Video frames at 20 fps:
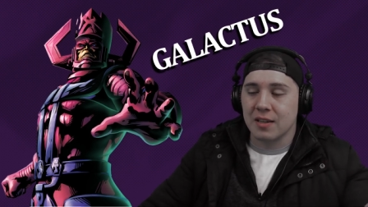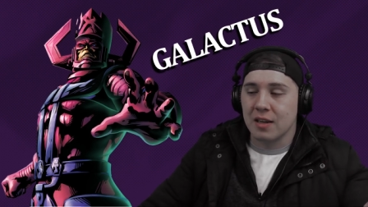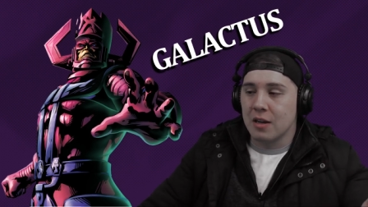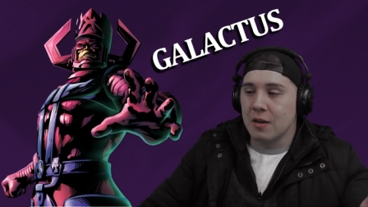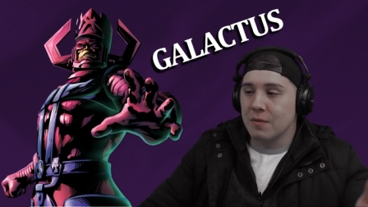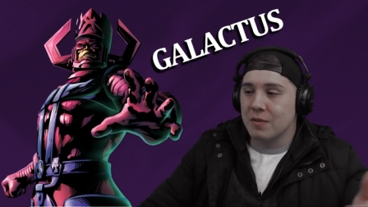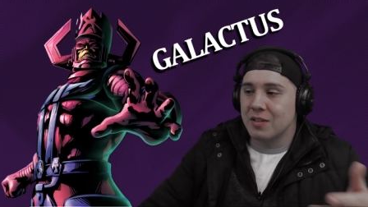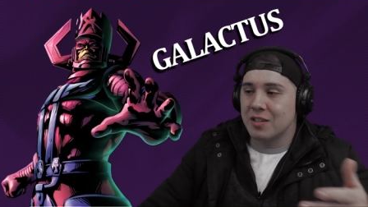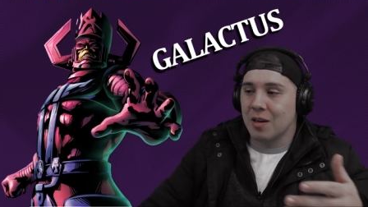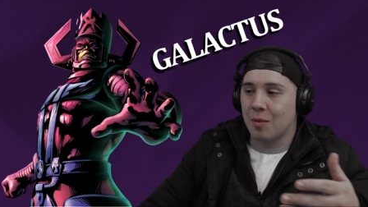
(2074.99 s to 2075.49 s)

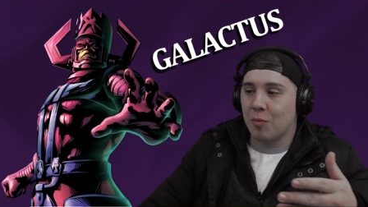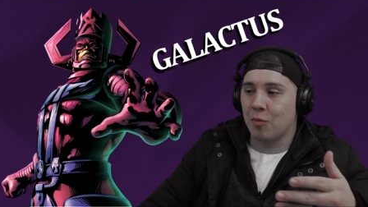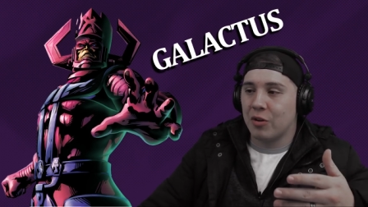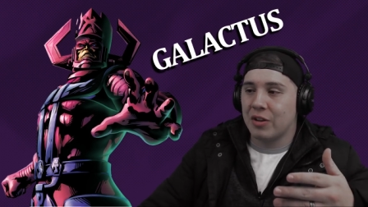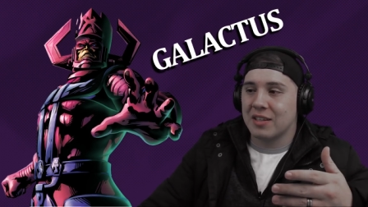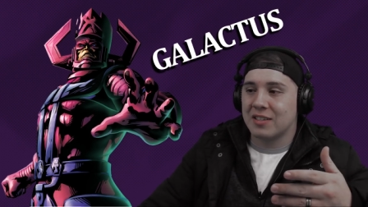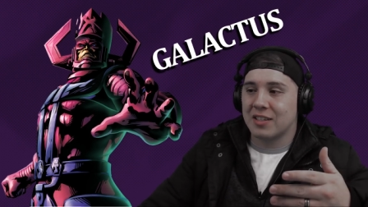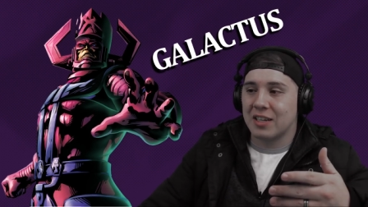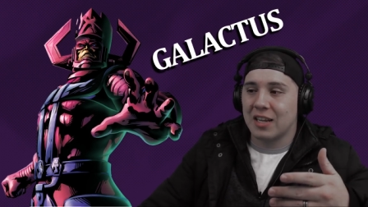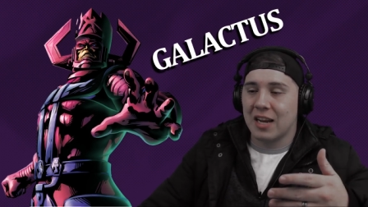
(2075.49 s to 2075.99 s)
Someone that's
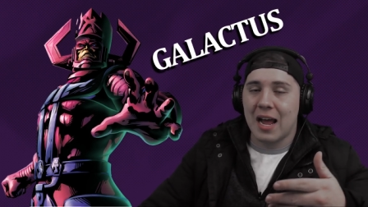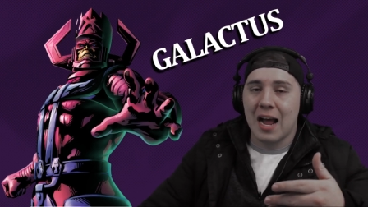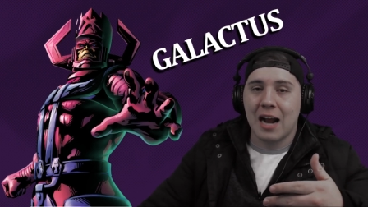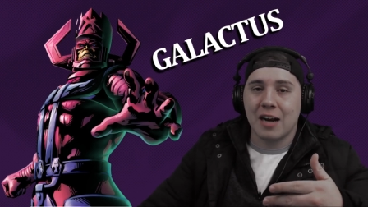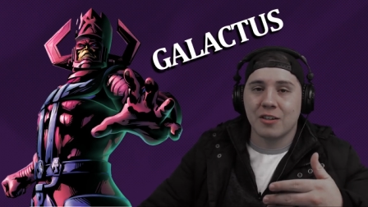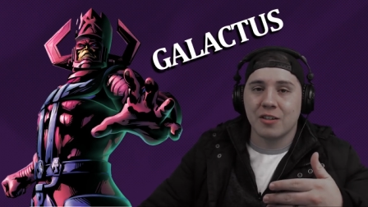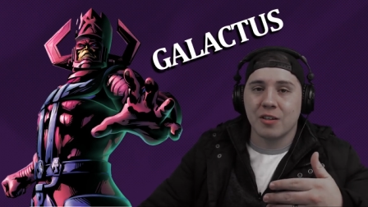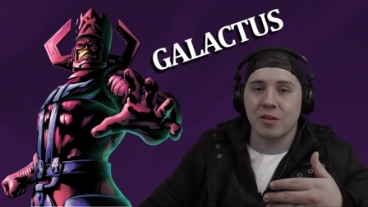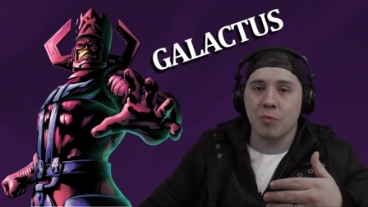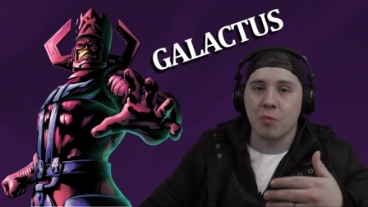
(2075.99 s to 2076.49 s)
going to actually
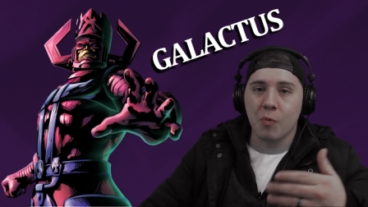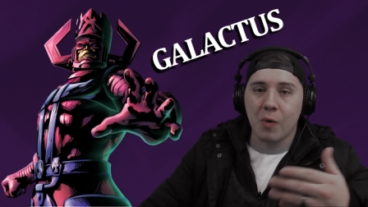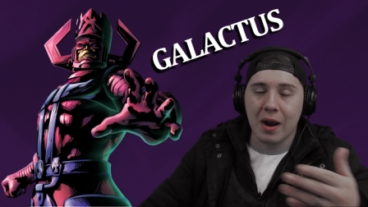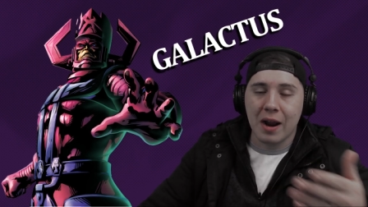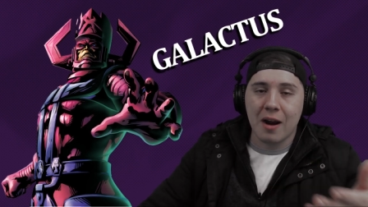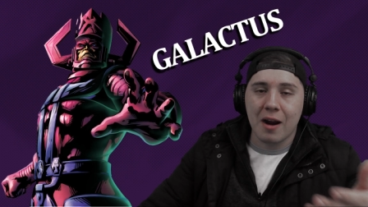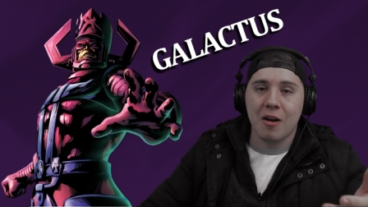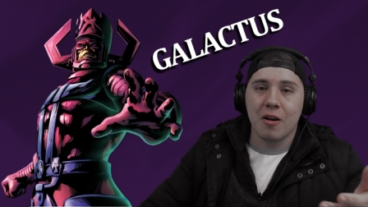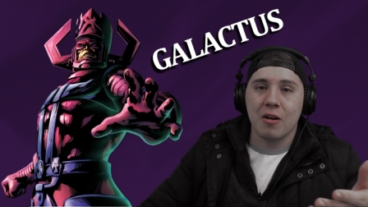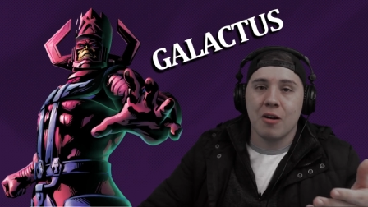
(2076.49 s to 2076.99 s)

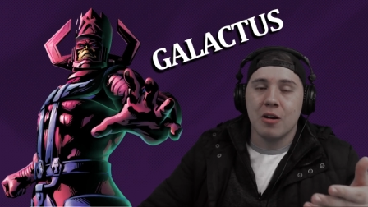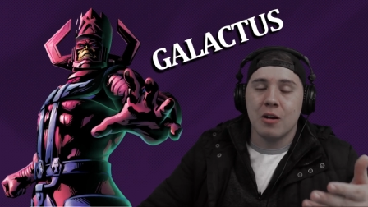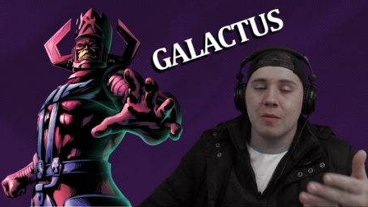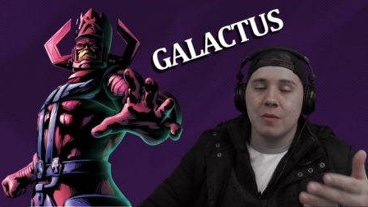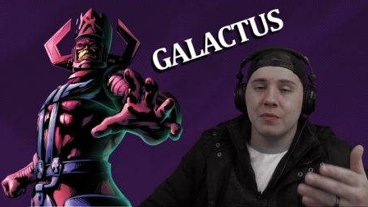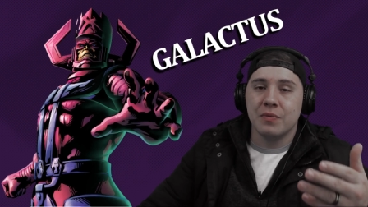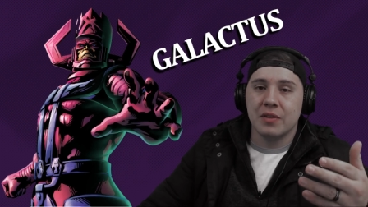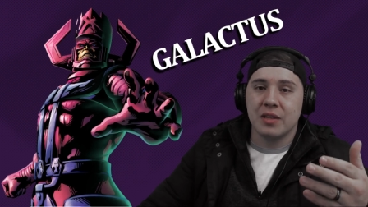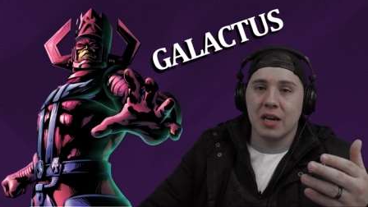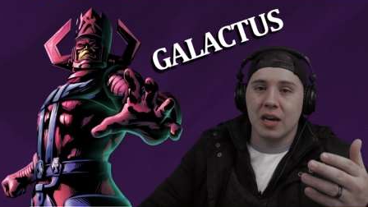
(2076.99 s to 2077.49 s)
wear
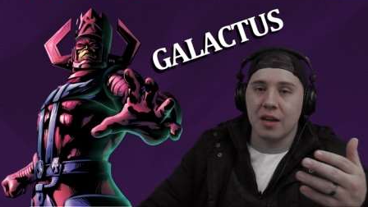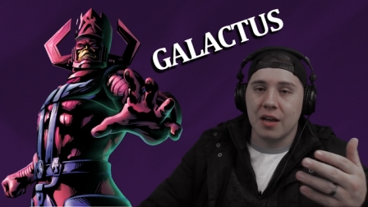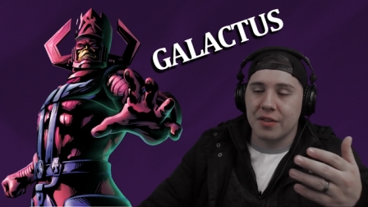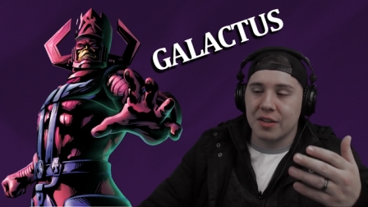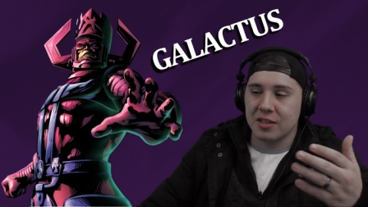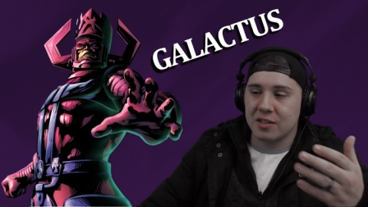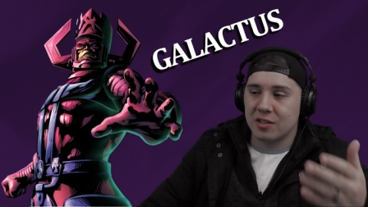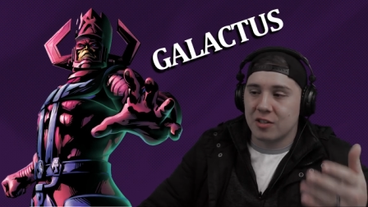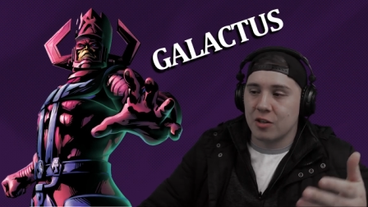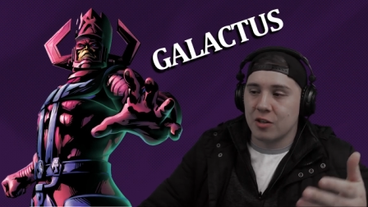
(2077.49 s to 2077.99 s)
the, the
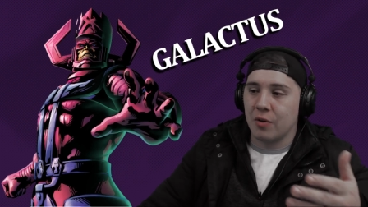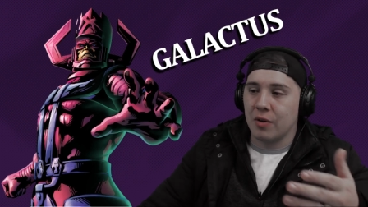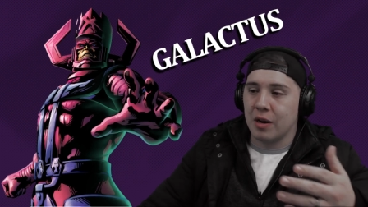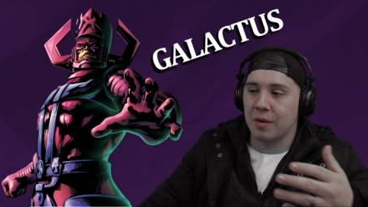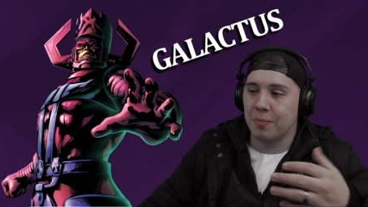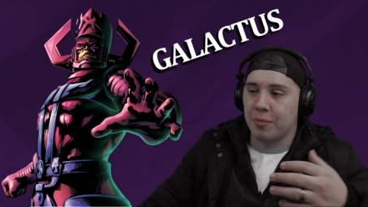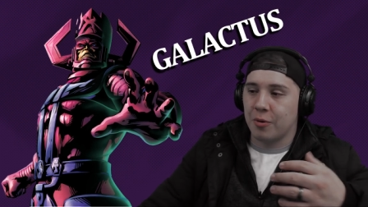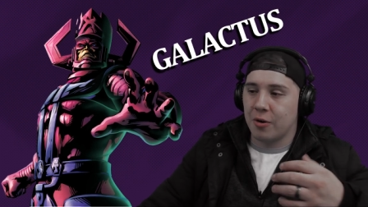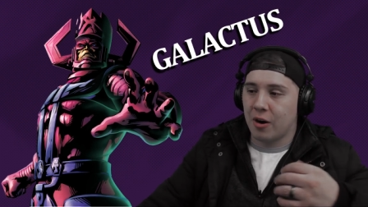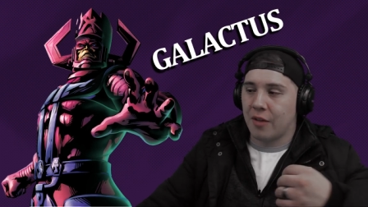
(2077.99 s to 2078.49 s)
suit and
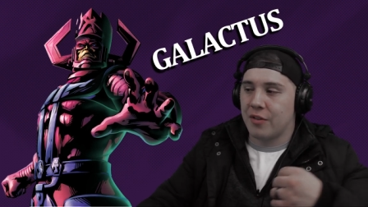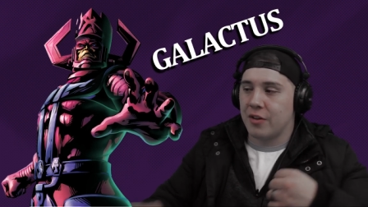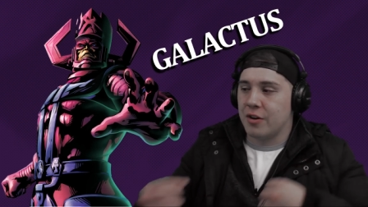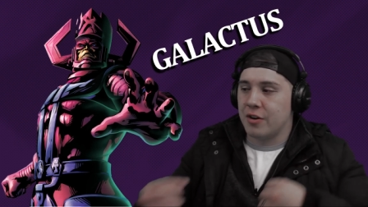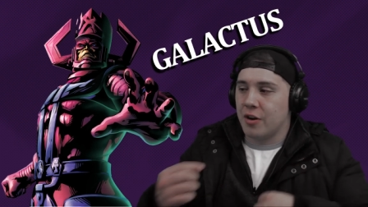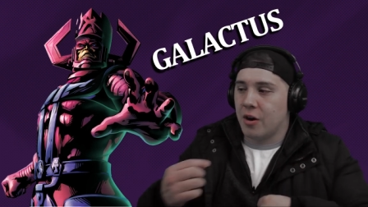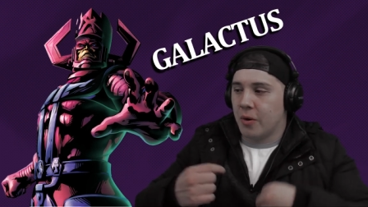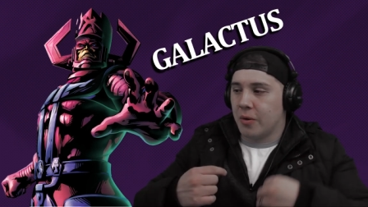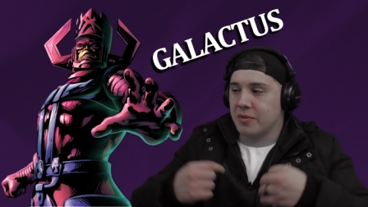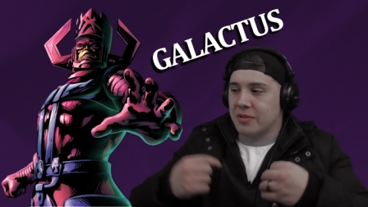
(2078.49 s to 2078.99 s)
put on the
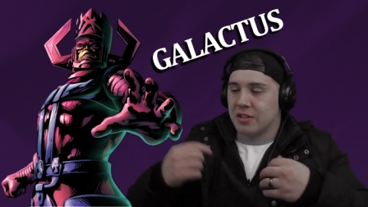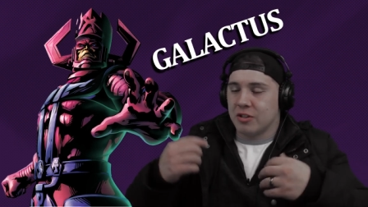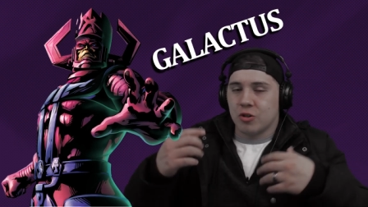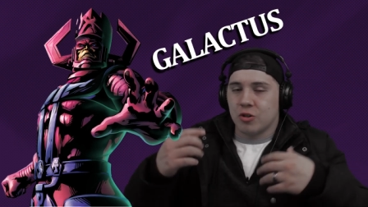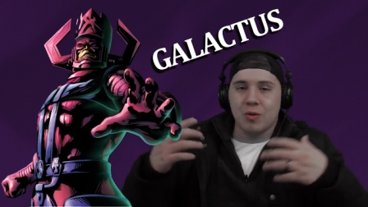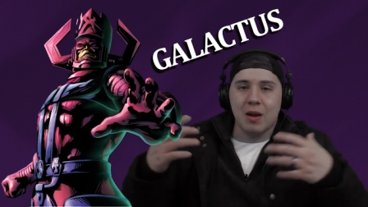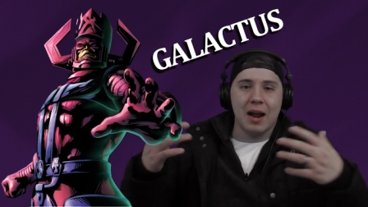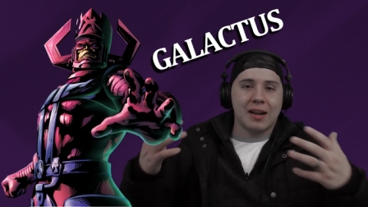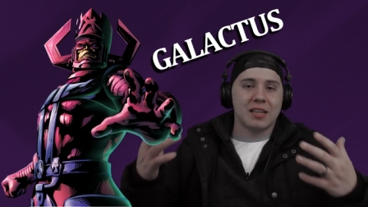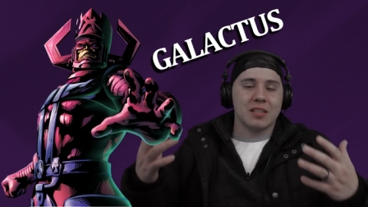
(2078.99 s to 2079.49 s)
nodes and
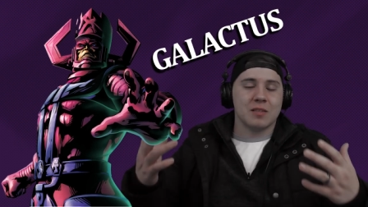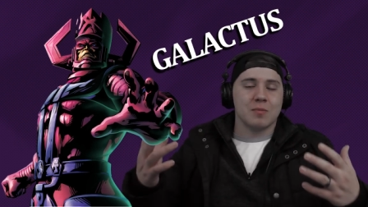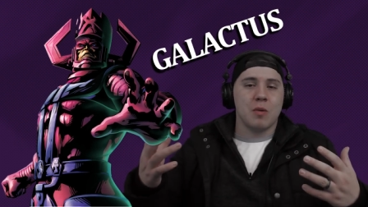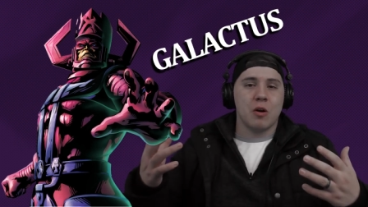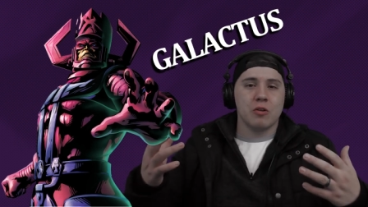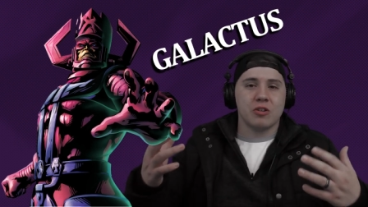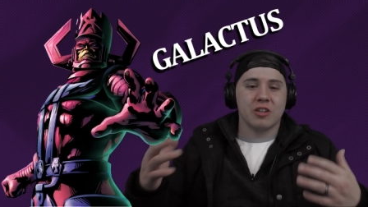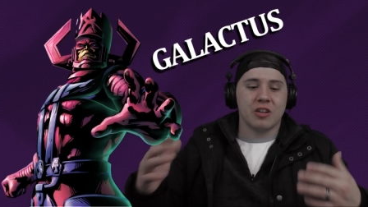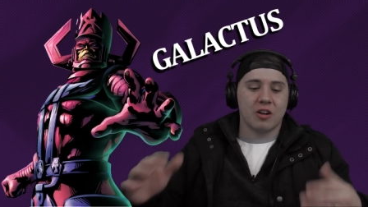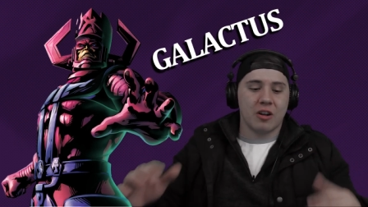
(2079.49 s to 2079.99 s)
track his
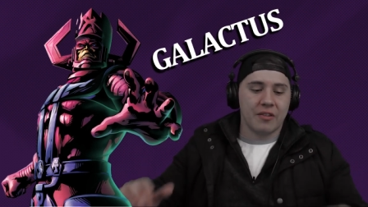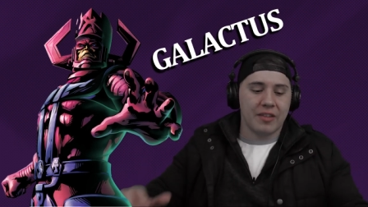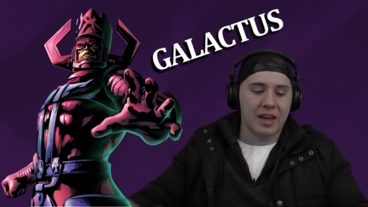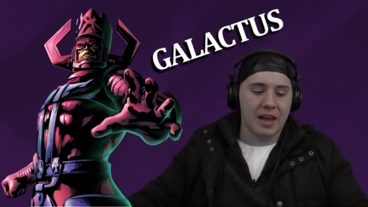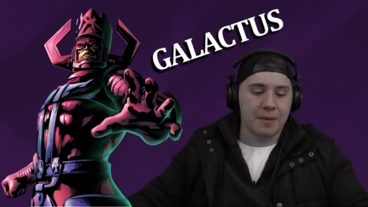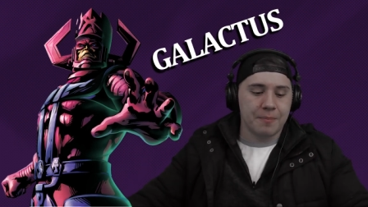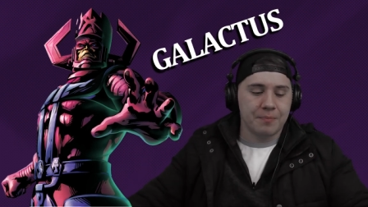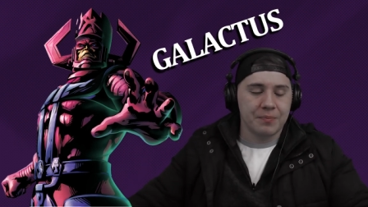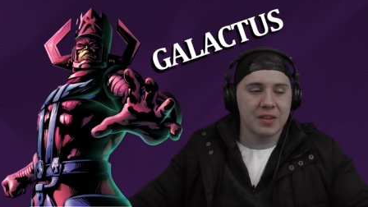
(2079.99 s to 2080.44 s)
motion and all that.